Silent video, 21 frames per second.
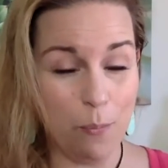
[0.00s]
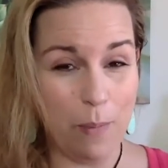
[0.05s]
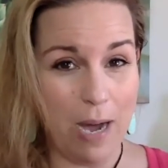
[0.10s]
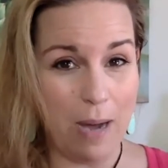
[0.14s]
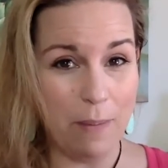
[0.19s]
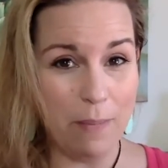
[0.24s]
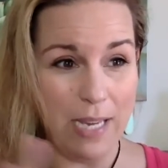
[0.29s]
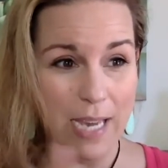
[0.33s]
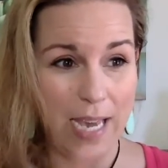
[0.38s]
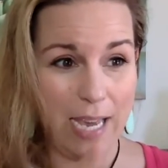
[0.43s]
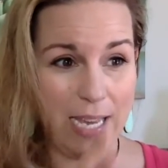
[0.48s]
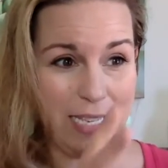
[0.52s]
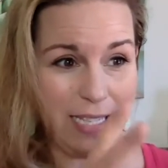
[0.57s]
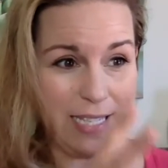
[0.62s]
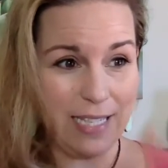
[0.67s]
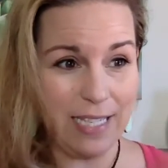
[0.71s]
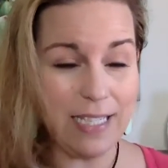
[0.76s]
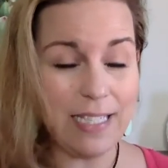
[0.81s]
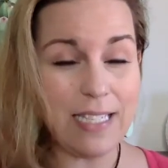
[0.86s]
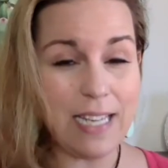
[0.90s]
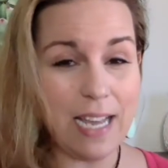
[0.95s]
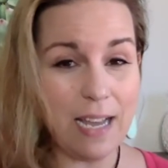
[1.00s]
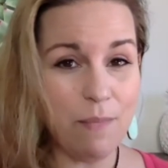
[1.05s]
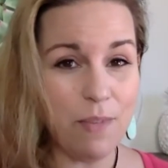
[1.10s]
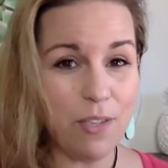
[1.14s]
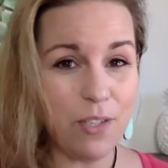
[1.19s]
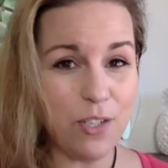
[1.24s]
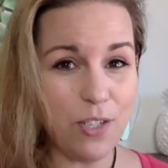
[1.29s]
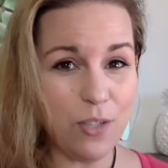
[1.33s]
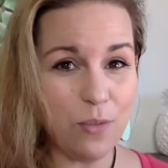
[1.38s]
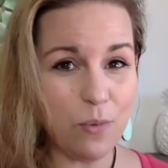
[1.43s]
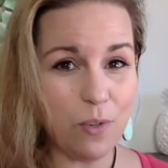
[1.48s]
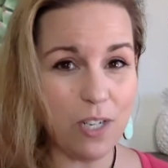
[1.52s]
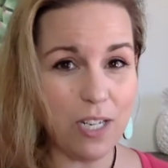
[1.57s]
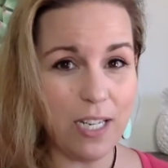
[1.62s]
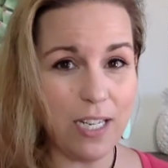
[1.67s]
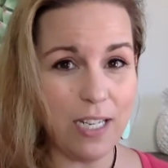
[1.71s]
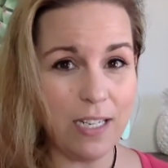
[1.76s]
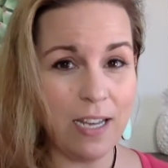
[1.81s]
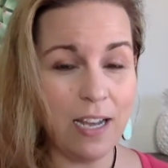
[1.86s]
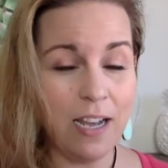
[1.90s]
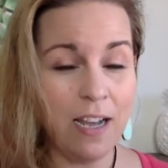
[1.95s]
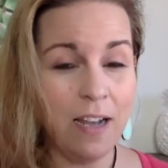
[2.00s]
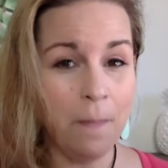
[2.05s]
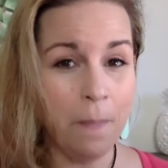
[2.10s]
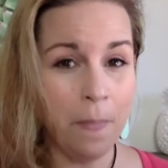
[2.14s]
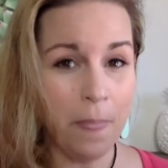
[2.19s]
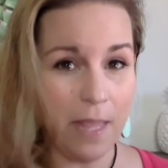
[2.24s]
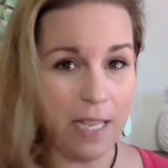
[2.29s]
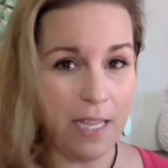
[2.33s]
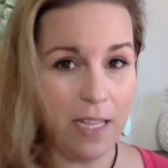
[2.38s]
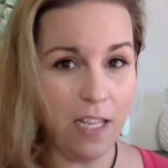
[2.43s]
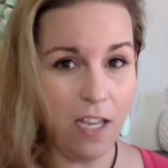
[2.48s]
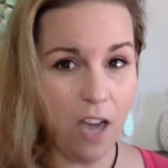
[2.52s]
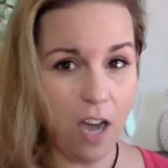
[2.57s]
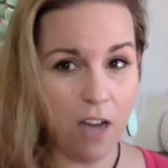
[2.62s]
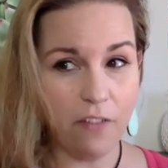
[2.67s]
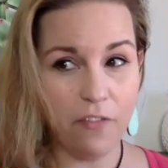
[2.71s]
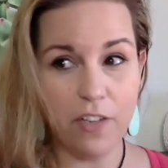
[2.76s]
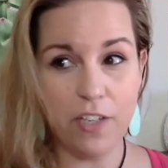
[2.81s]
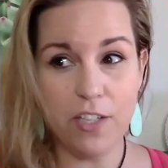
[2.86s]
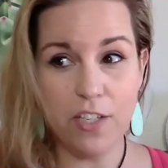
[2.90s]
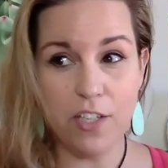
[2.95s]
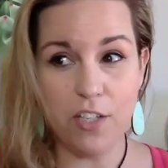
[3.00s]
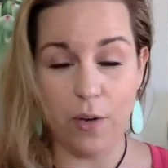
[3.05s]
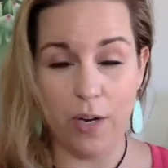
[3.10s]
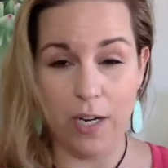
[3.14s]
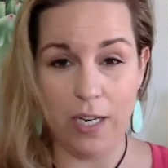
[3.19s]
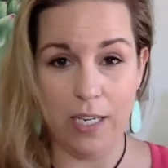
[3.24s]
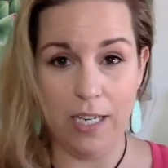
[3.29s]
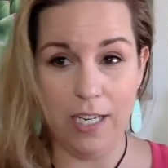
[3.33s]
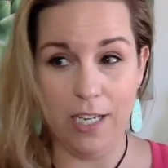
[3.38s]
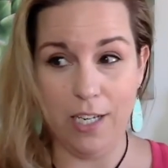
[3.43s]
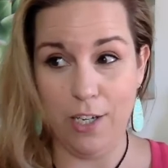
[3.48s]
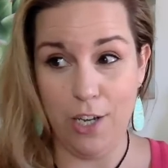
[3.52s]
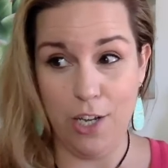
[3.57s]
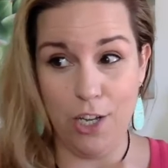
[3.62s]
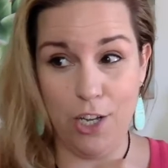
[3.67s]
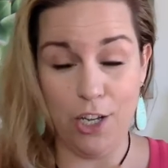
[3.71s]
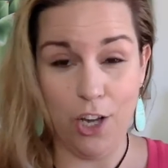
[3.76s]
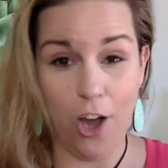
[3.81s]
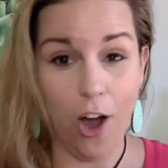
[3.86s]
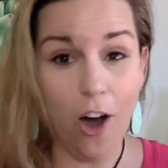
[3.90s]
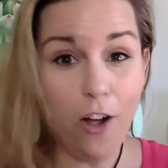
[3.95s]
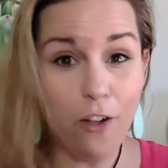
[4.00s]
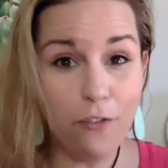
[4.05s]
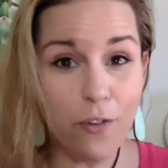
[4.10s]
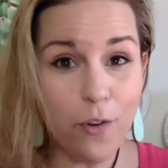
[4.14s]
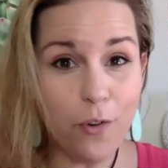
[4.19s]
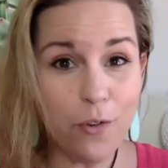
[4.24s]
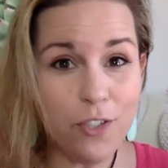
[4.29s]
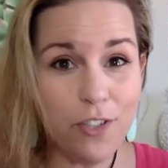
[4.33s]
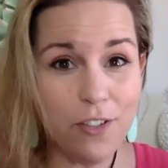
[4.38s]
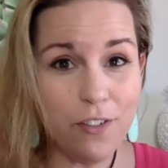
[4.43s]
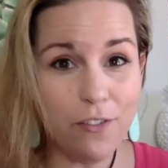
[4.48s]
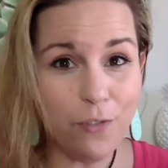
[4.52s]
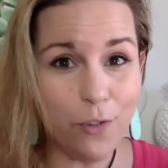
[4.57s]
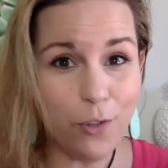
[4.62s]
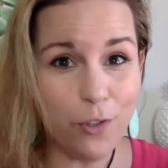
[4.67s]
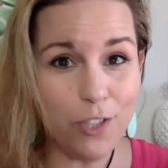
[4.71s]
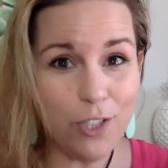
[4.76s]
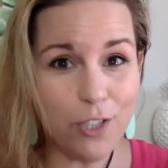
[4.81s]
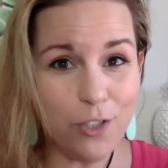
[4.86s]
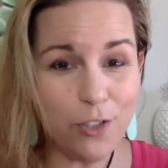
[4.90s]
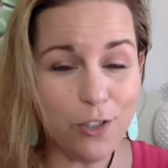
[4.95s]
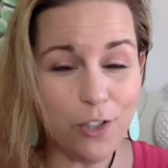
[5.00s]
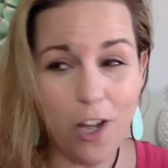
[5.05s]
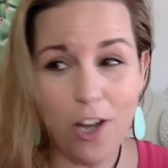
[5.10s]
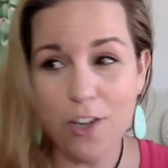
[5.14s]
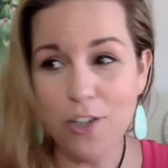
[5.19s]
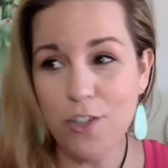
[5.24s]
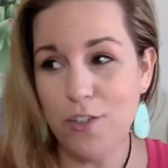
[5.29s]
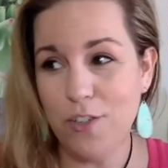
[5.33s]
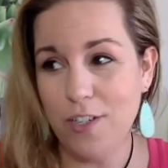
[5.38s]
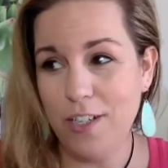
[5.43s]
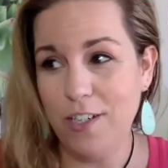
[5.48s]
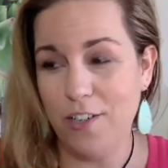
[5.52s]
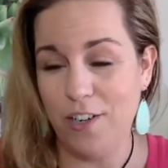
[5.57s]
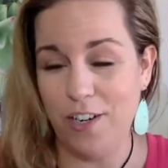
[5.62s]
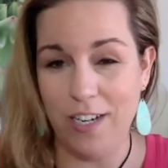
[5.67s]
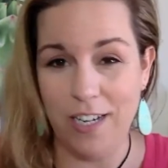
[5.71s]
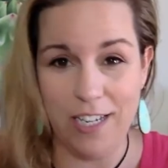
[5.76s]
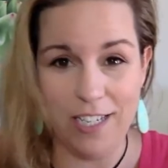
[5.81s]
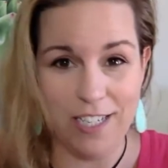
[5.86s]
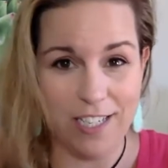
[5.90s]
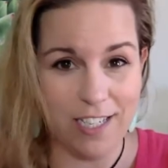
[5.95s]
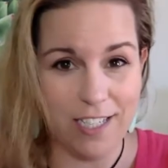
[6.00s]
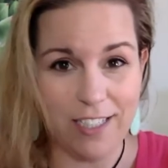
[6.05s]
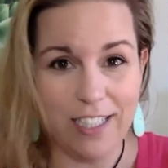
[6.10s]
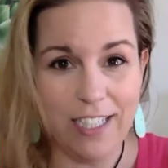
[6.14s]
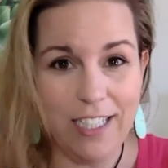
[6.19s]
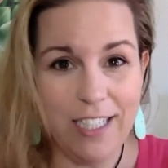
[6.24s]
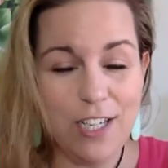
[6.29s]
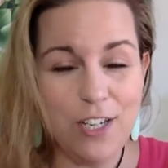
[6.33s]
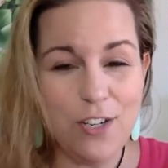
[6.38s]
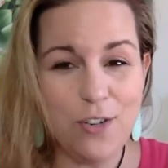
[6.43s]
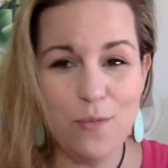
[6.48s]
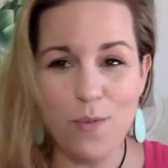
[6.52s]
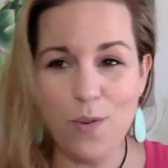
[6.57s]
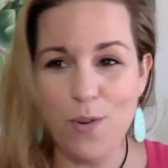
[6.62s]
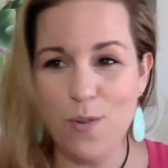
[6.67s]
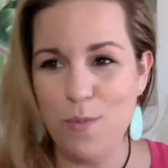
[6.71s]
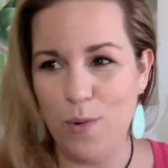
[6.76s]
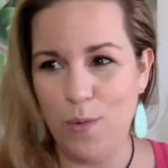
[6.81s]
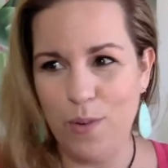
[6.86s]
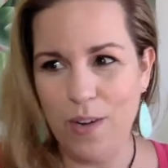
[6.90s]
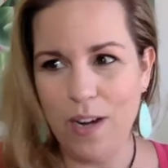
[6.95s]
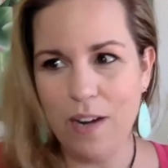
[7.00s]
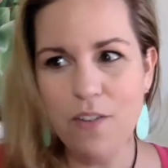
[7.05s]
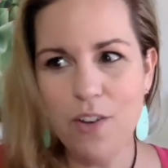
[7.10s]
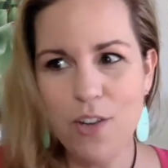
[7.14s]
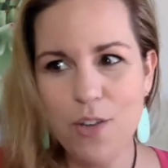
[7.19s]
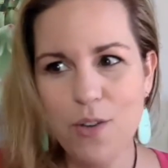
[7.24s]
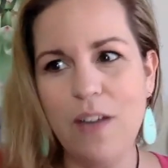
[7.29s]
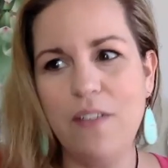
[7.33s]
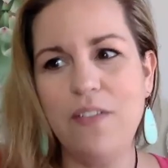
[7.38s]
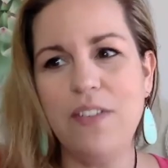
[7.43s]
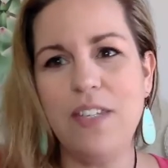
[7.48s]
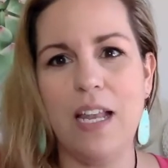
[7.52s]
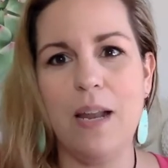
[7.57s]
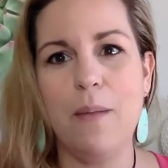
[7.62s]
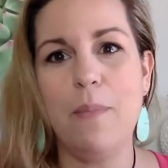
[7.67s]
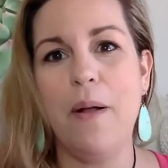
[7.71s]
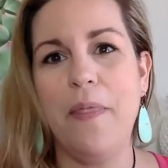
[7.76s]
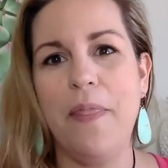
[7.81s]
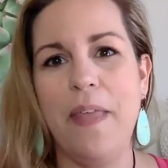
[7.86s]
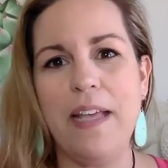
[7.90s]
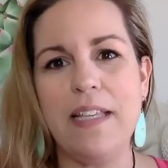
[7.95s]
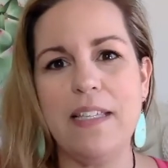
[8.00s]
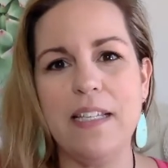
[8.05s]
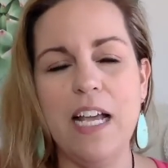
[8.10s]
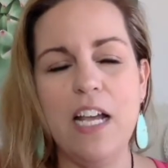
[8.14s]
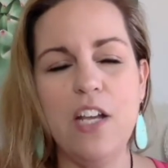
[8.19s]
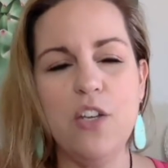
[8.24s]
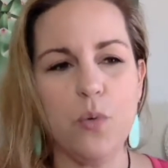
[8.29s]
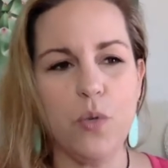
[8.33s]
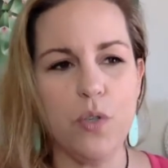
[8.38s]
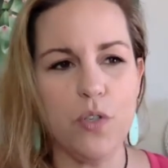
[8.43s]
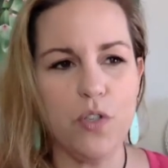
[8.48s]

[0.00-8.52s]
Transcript: Mommy has this time that she's working in the office, so I need y'all folding, folding your laundry, or I need you cleaning your room, or whatever you have set up on that schedule.